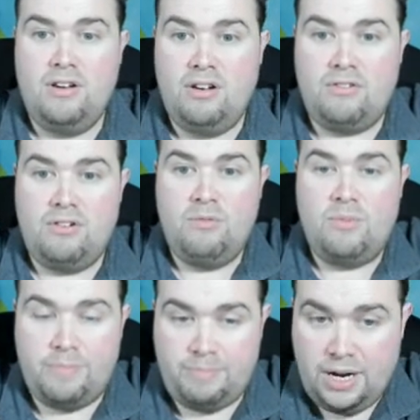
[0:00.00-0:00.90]
I've gone, oh
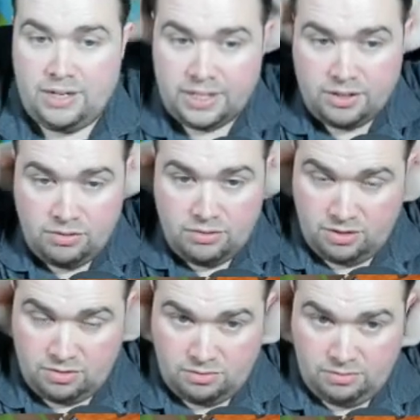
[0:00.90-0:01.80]
my bloody god,
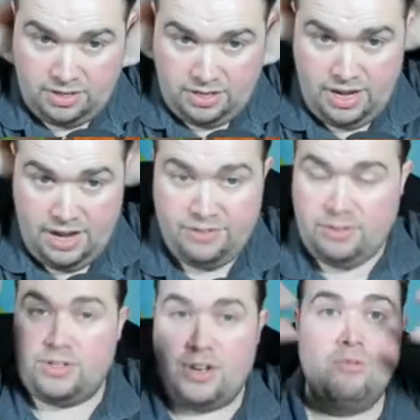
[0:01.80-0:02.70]
I've got everything
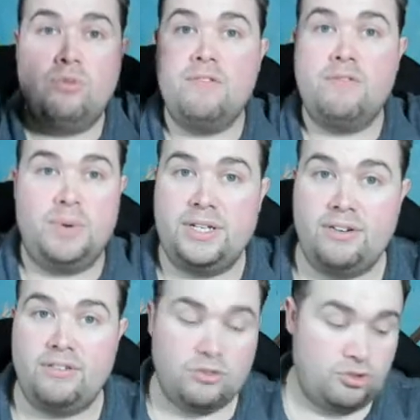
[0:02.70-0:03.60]
that's going all over the place.
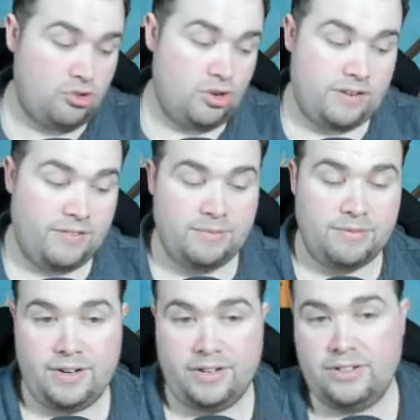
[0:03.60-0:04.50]
I've lost track of everything.